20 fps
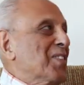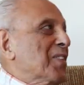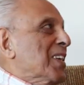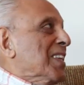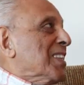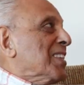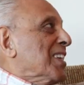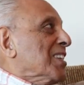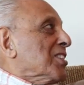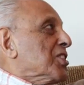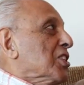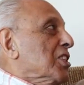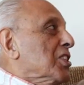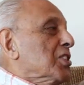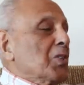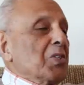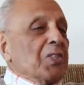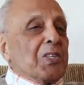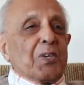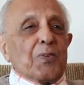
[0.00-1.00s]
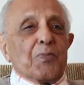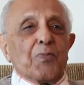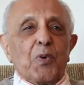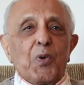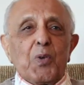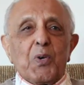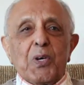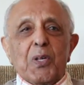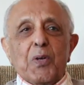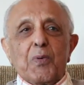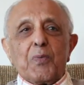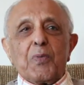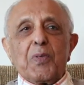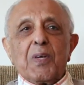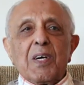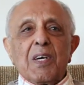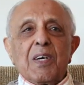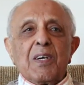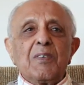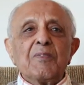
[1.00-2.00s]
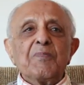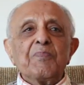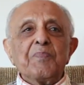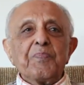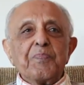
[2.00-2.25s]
Well, there she is on the photograph there.